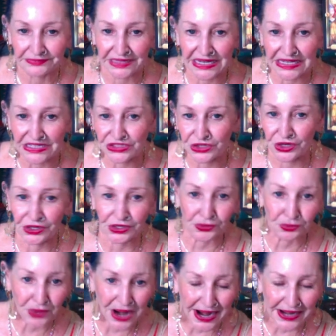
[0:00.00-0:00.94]
He's going to
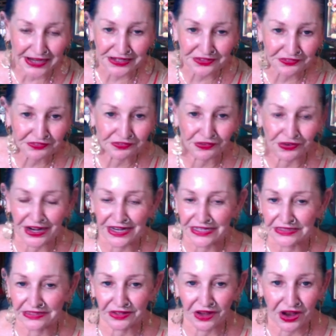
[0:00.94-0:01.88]
ride it for
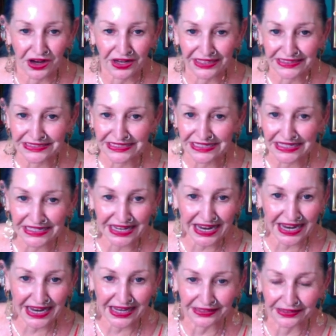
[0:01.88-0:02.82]
as long as he
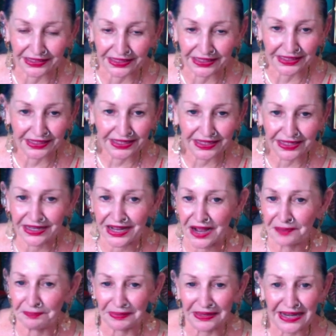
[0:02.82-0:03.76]
can,
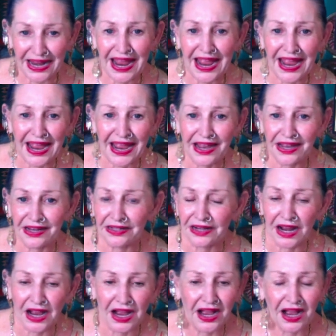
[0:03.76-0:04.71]
cup in
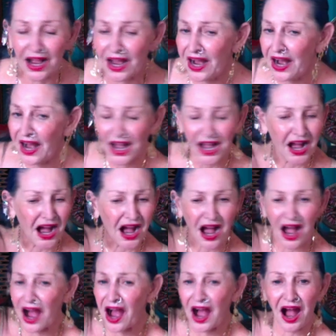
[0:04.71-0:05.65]
hand.
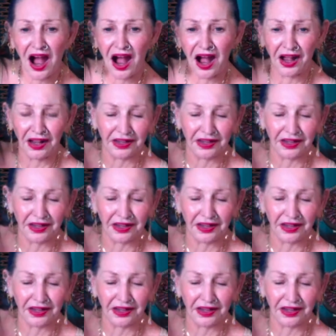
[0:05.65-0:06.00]
Oh,